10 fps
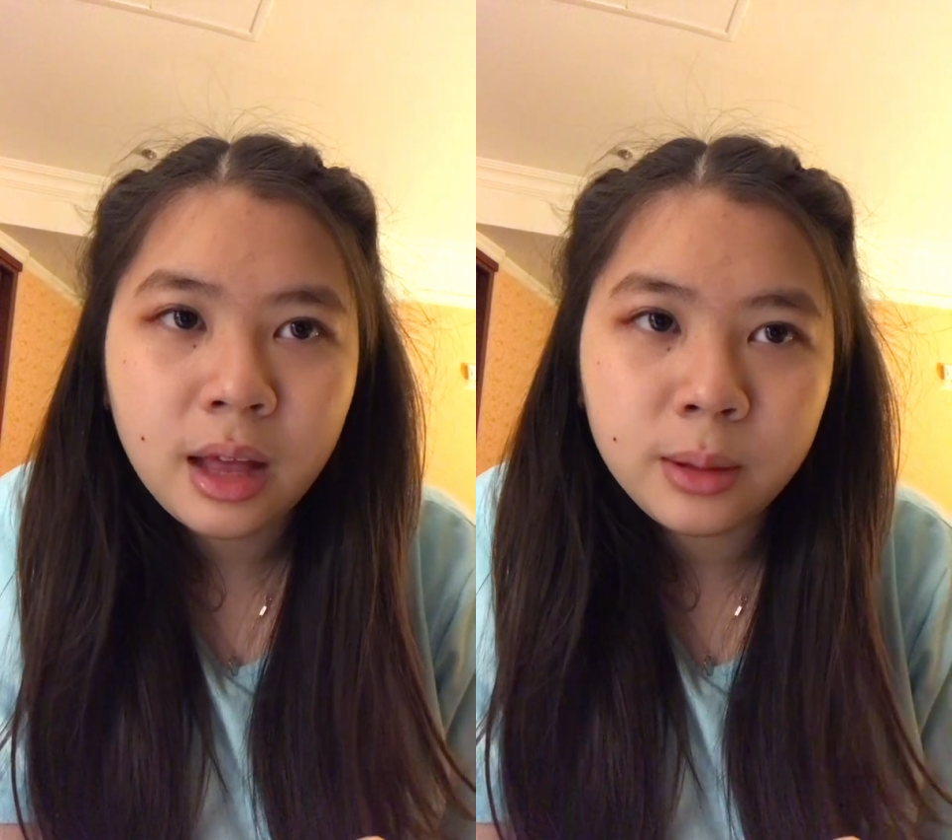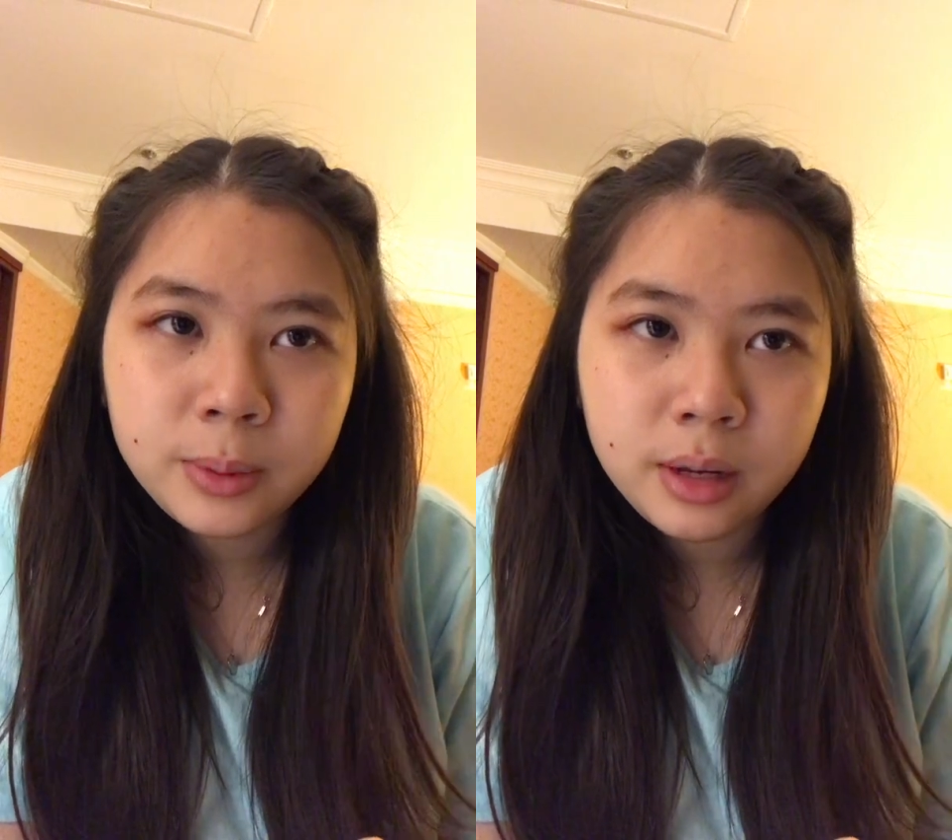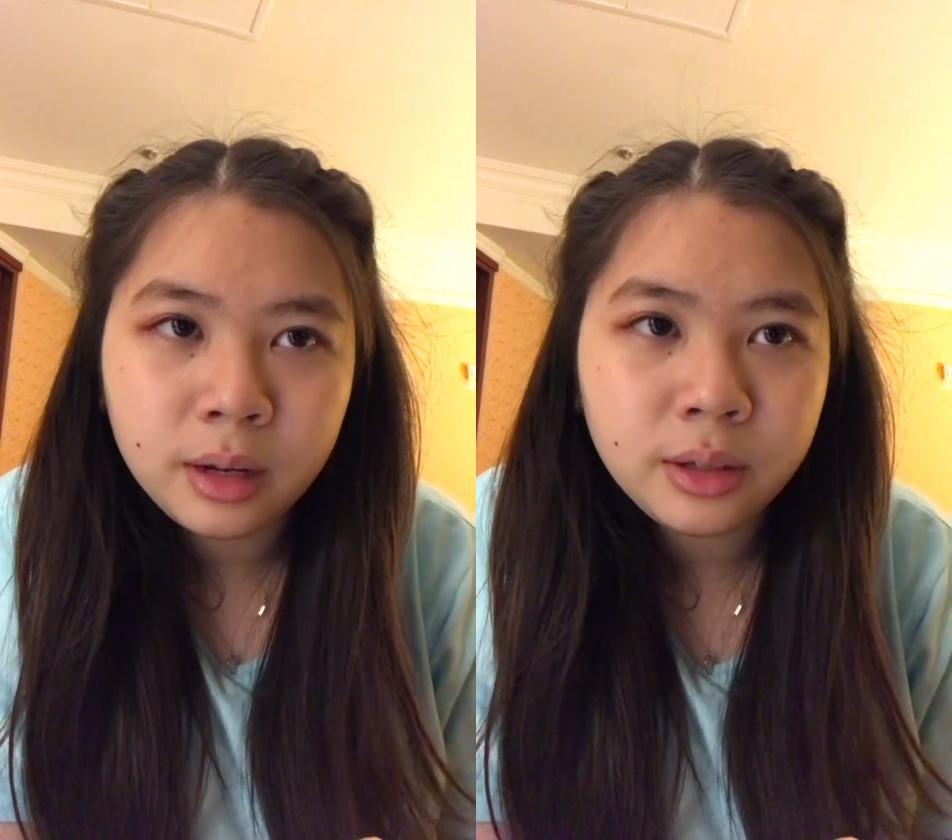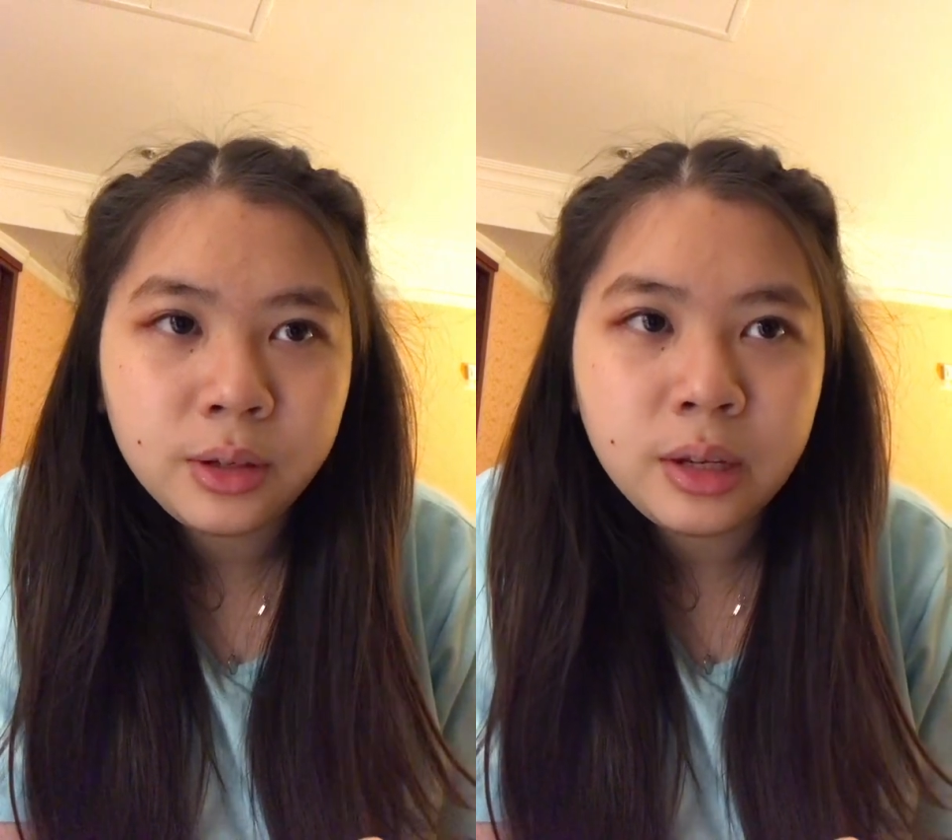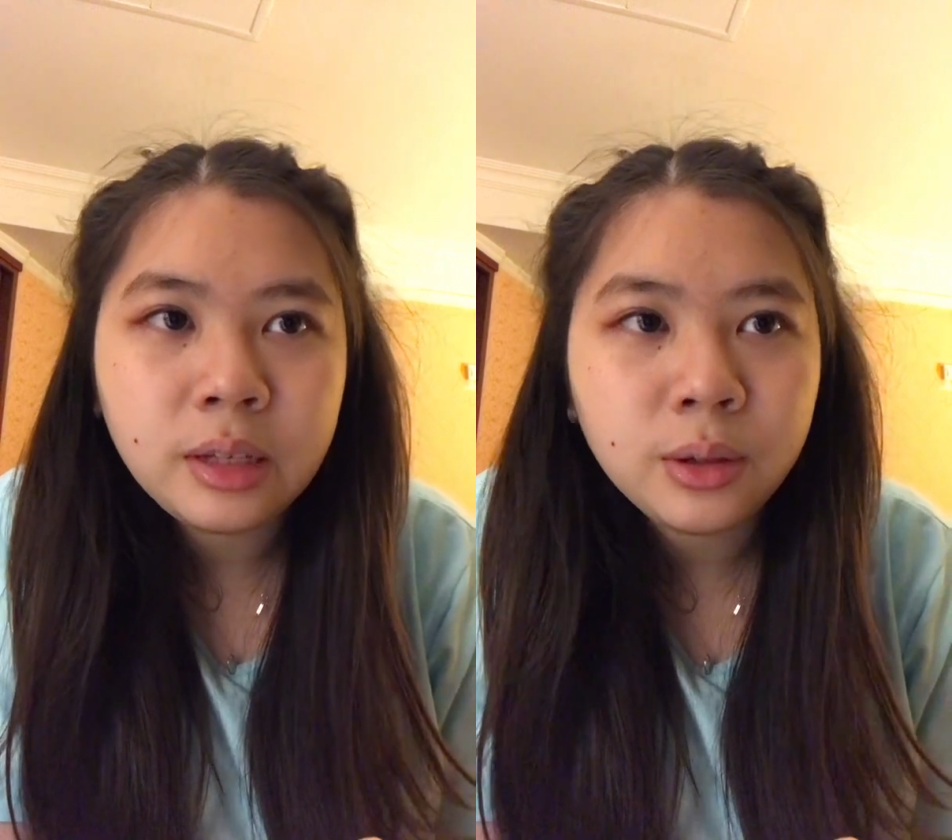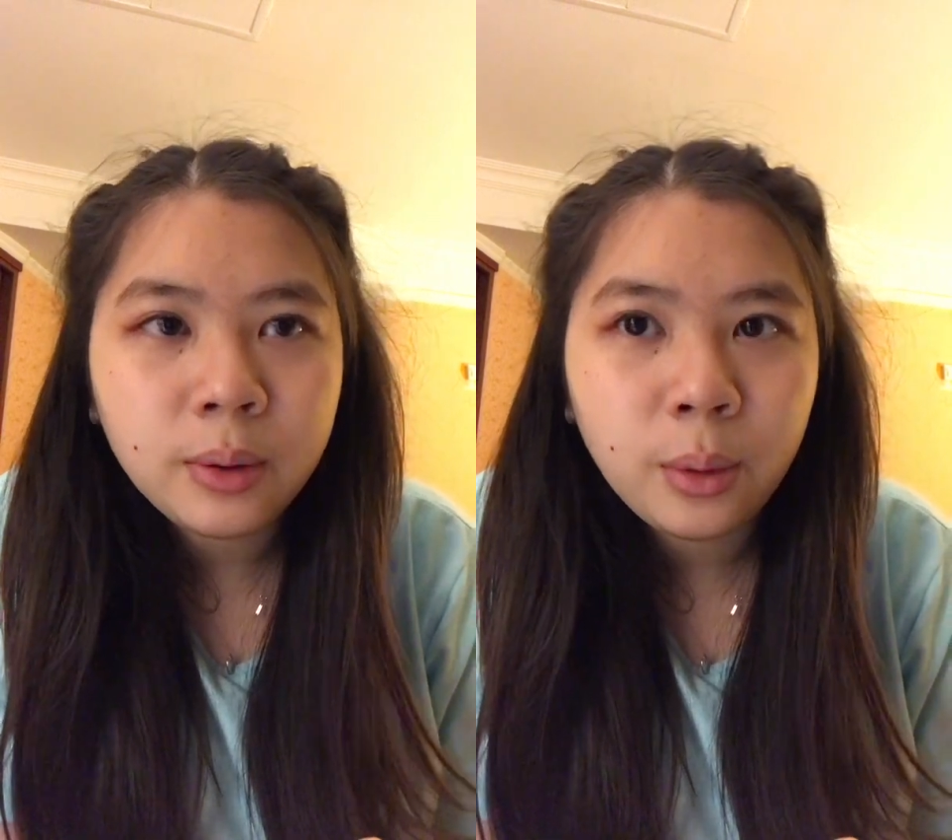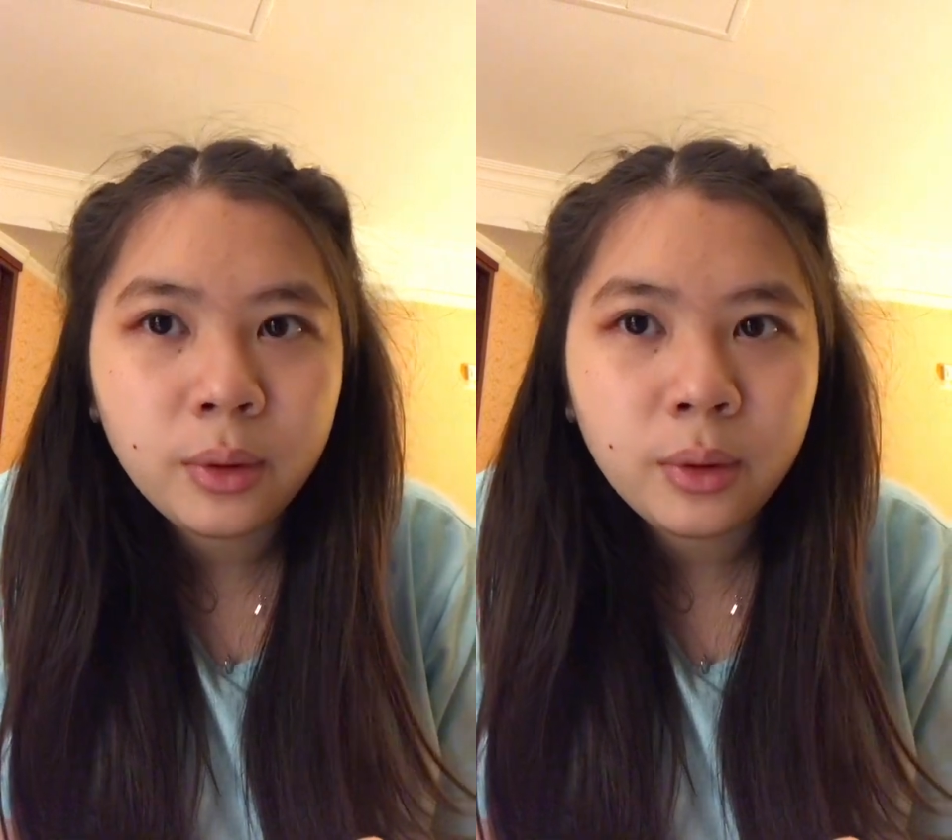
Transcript: helps us to interact